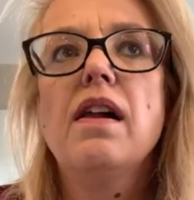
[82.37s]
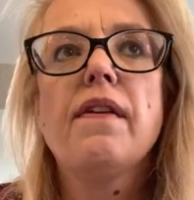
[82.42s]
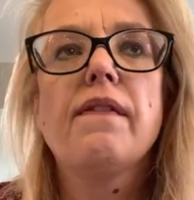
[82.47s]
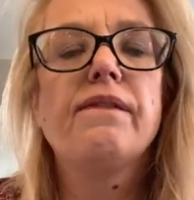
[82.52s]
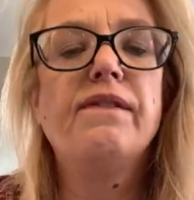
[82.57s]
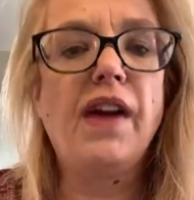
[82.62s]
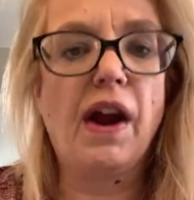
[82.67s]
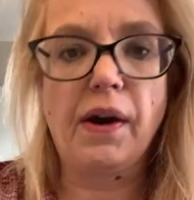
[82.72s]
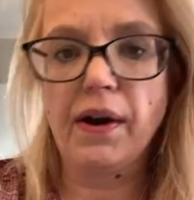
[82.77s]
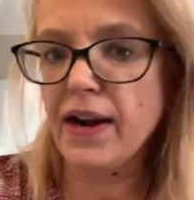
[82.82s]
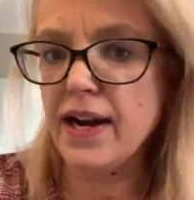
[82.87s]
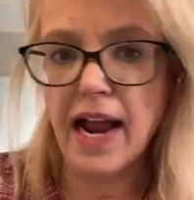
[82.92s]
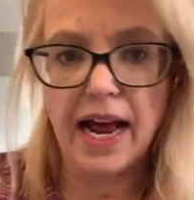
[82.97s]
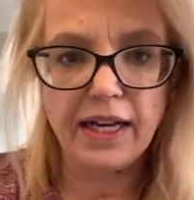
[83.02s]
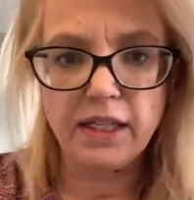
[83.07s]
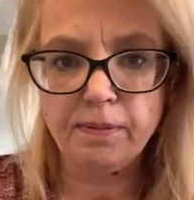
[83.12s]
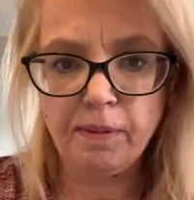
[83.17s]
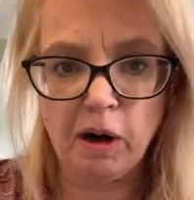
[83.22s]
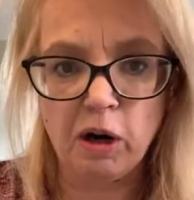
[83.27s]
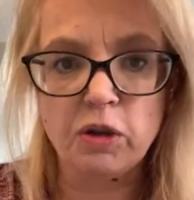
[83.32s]
very
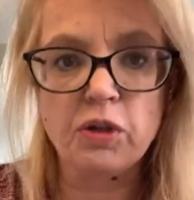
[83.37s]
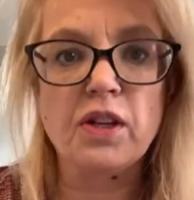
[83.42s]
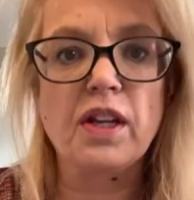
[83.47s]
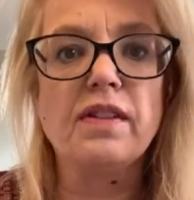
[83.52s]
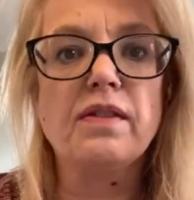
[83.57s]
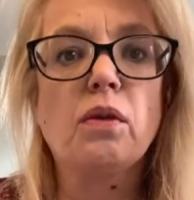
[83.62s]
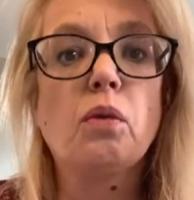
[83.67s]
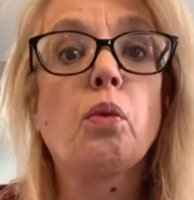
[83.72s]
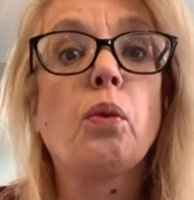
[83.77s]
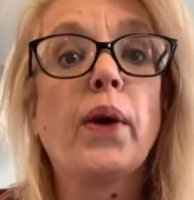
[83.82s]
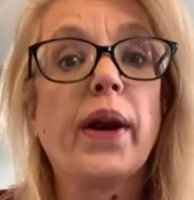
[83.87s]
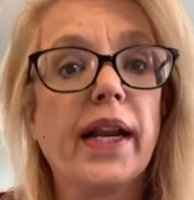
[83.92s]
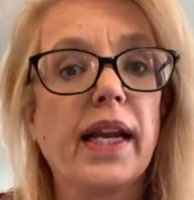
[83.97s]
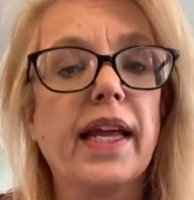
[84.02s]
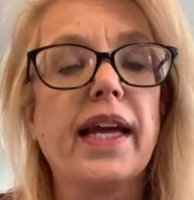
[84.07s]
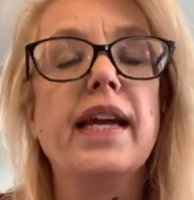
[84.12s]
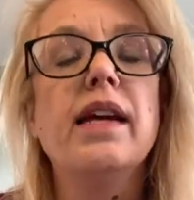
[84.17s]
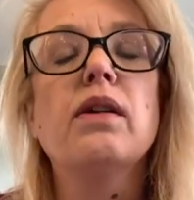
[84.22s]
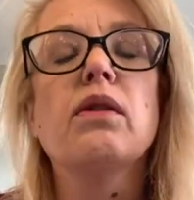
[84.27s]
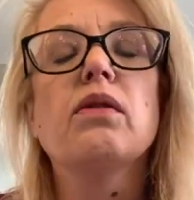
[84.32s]
nice person,
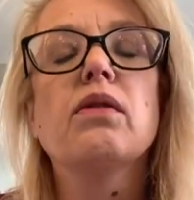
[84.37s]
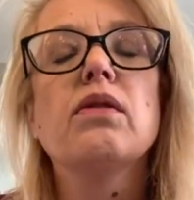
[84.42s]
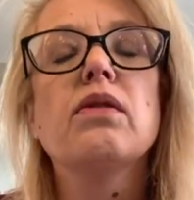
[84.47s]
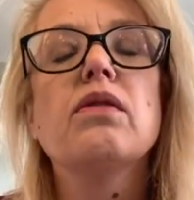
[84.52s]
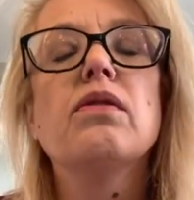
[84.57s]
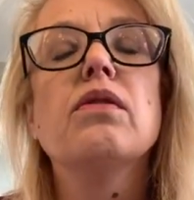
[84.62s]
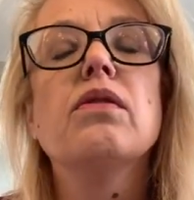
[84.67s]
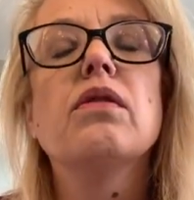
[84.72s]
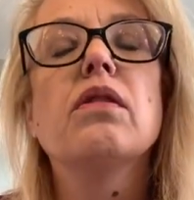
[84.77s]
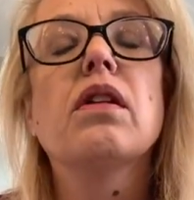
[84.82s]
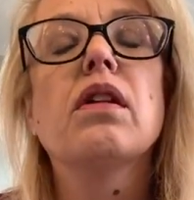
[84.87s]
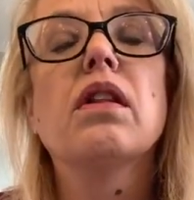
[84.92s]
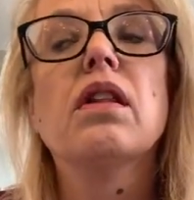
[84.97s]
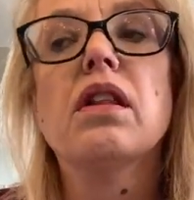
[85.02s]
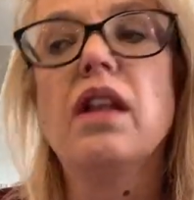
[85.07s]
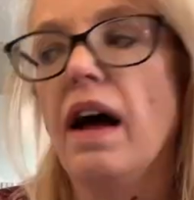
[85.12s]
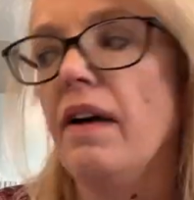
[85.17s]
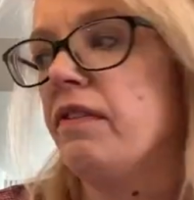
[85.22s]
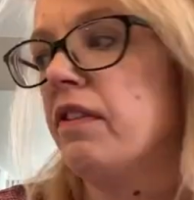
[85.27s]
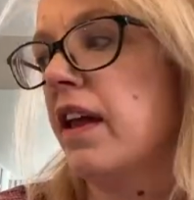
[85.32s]
really
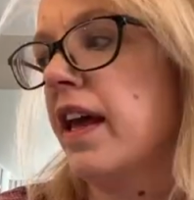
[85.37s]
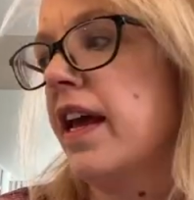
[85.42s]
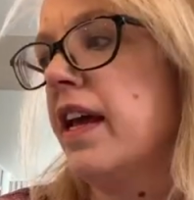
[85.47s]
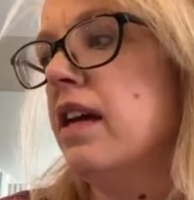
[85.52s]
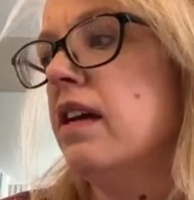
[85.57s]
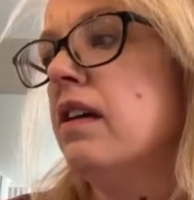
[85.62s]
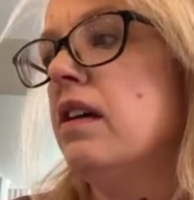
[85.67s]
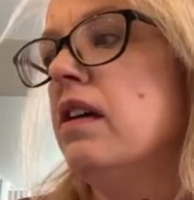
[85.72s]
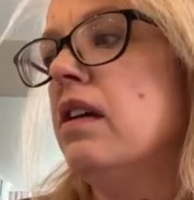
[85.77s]
lovely,